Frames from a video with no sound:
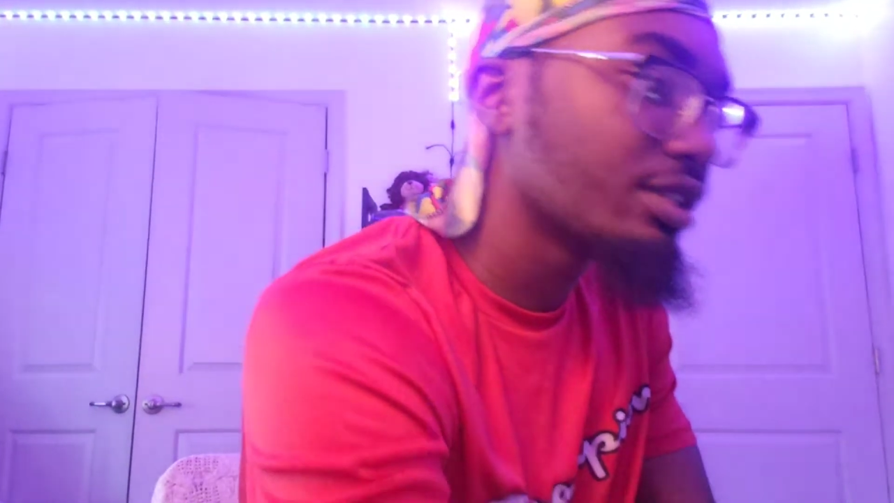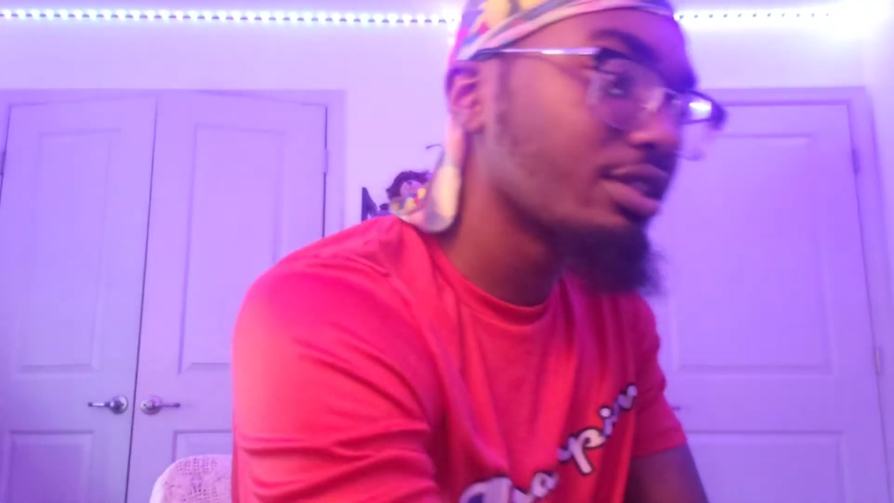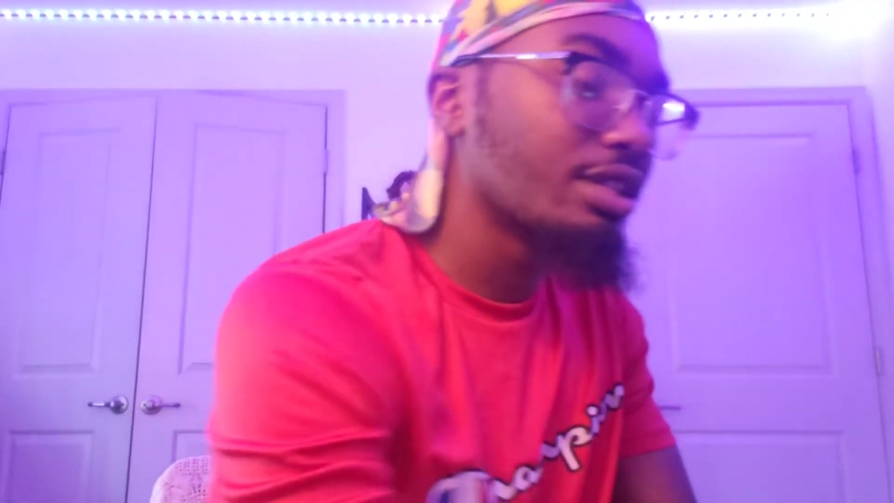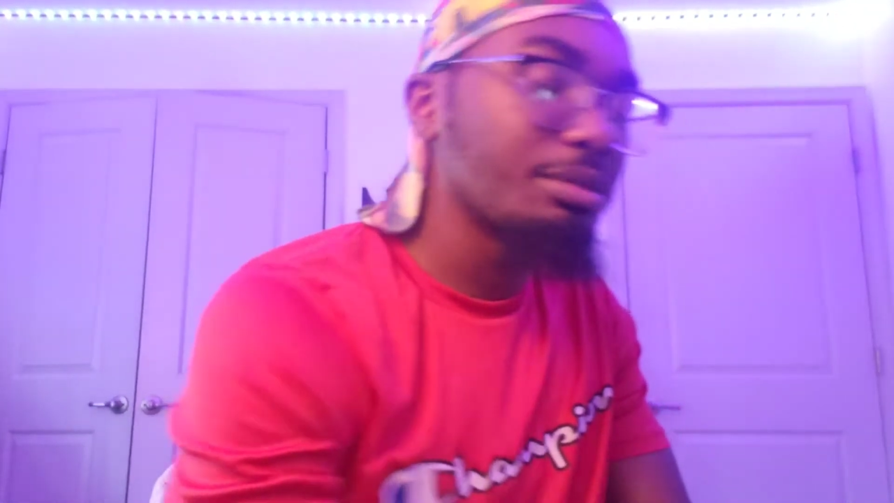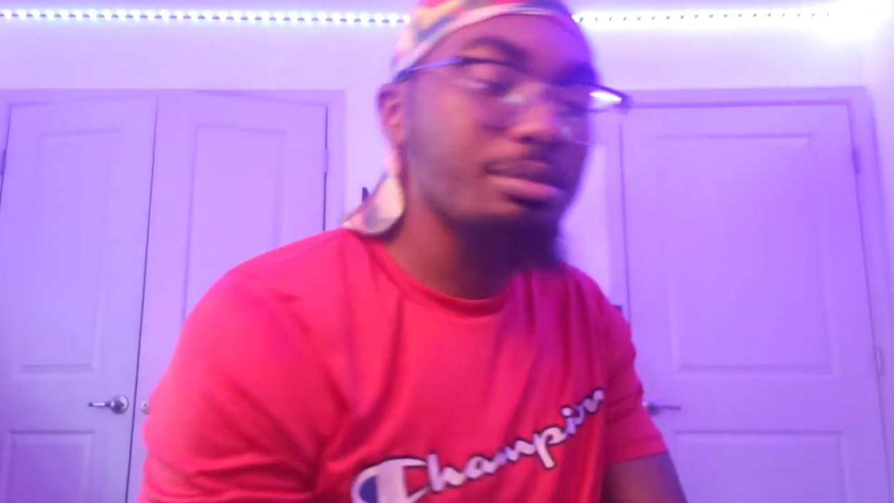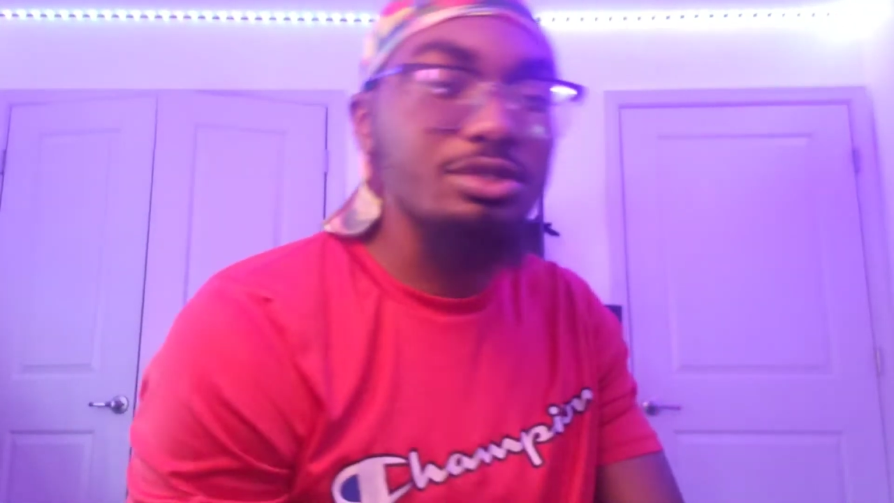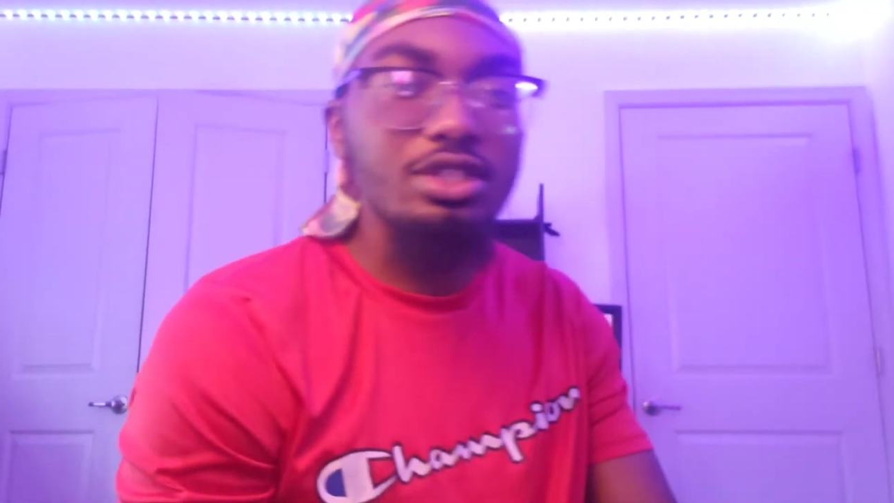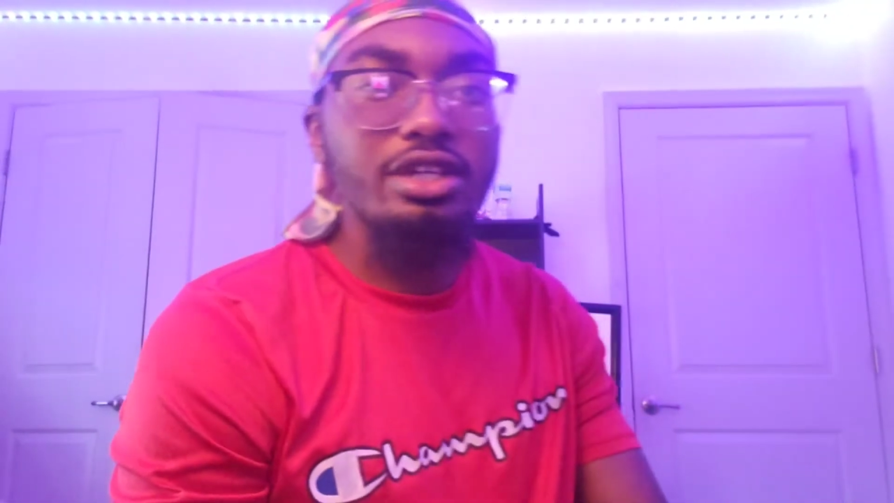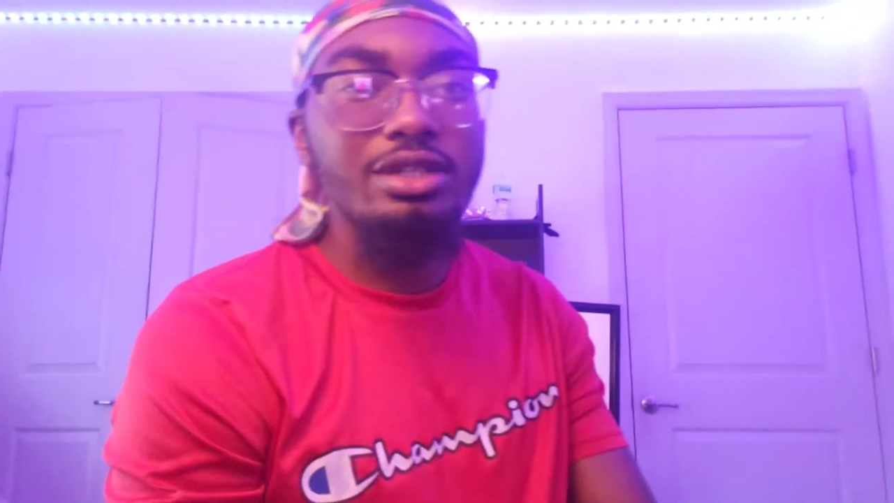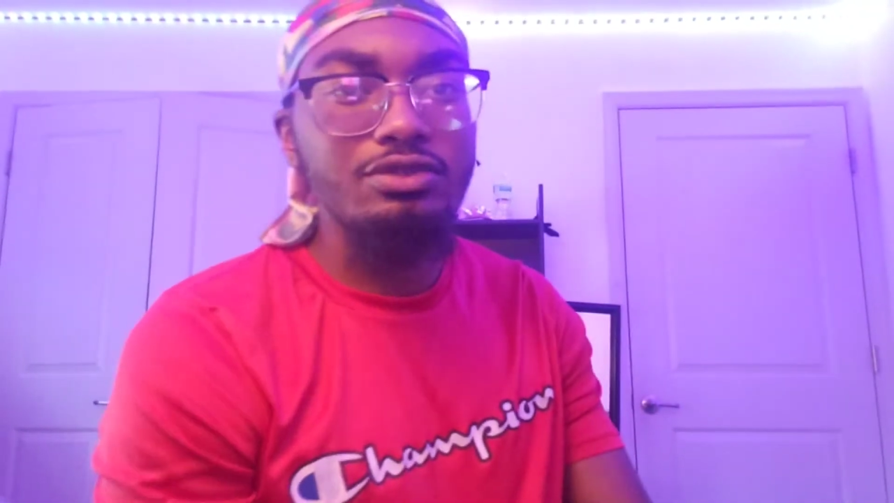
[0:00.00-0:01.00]
I'm
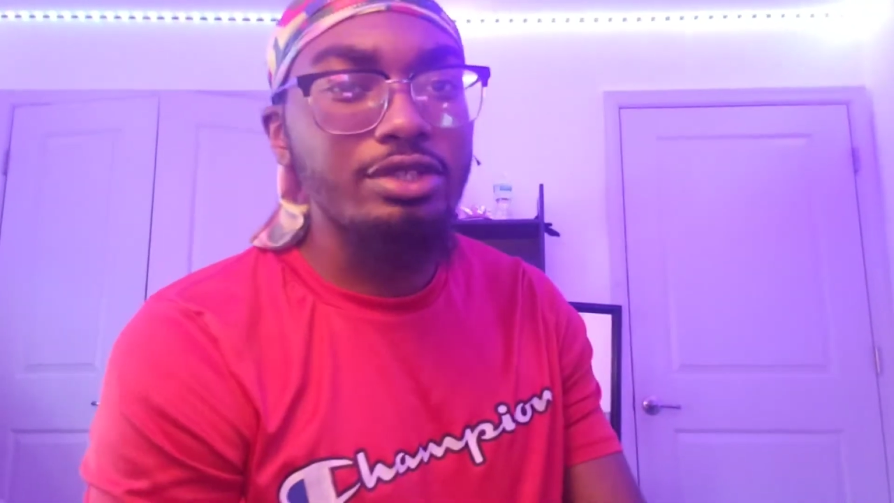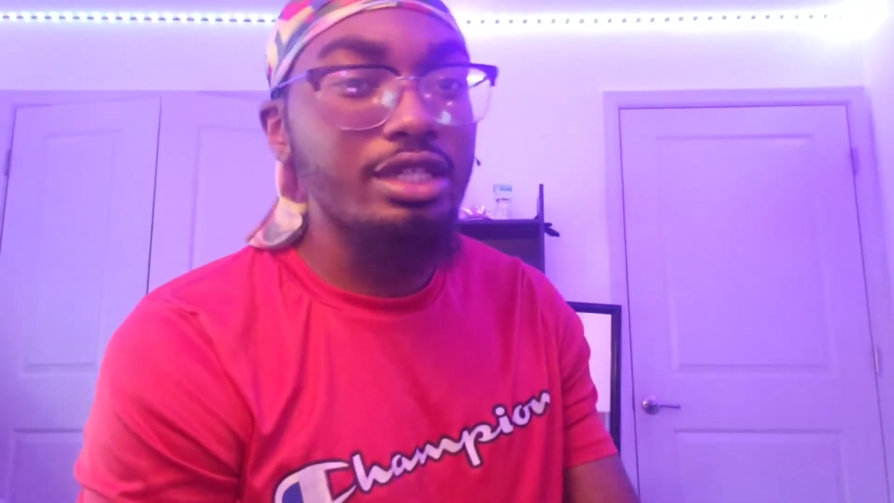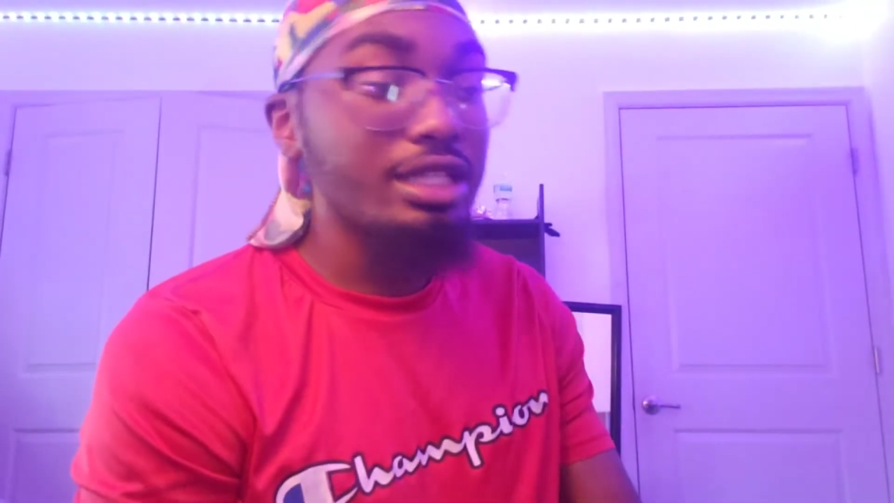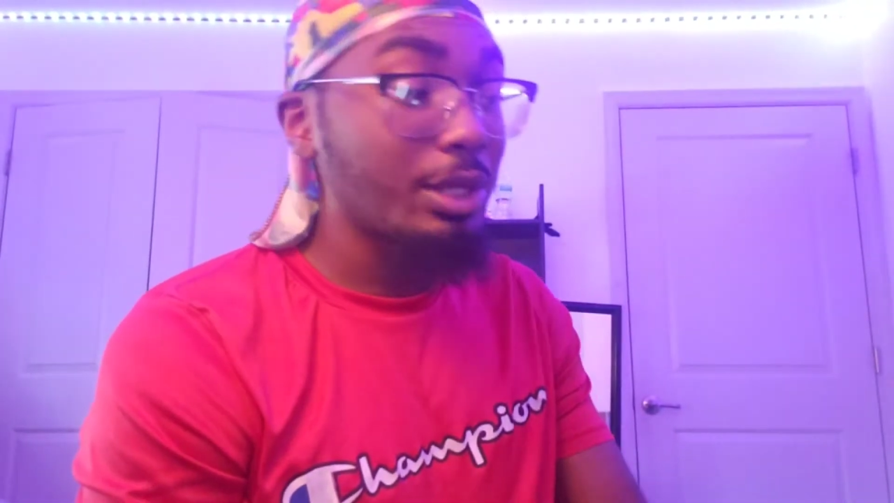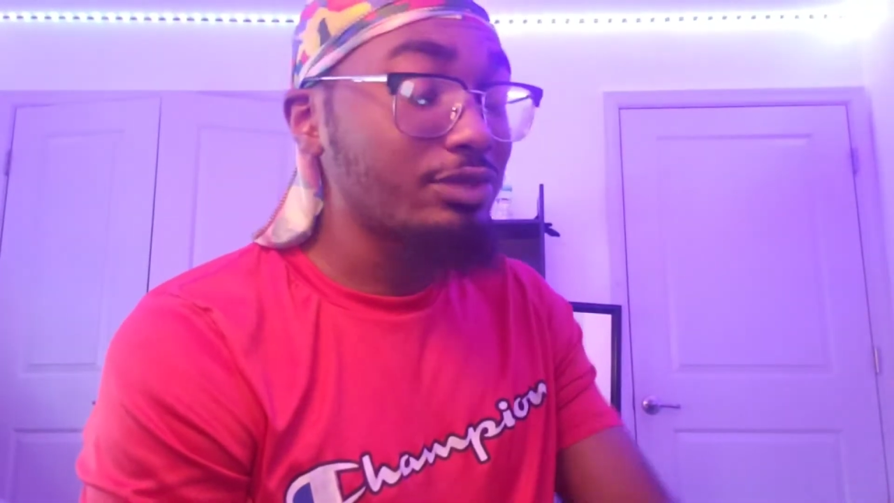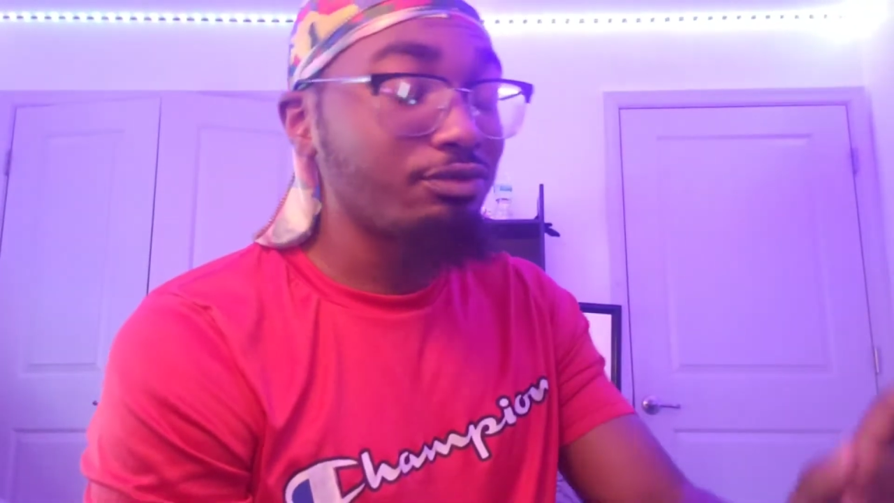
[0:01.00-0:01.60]
sorry. That was very,